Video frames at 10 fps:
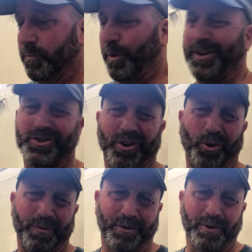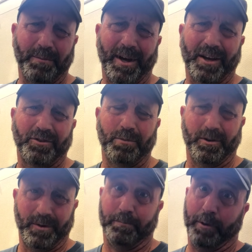Well, I didn't start off at 3 packs, but
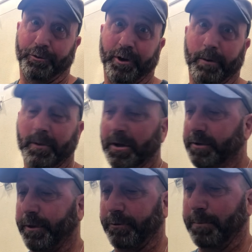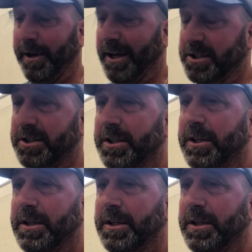it built up to 3 packs.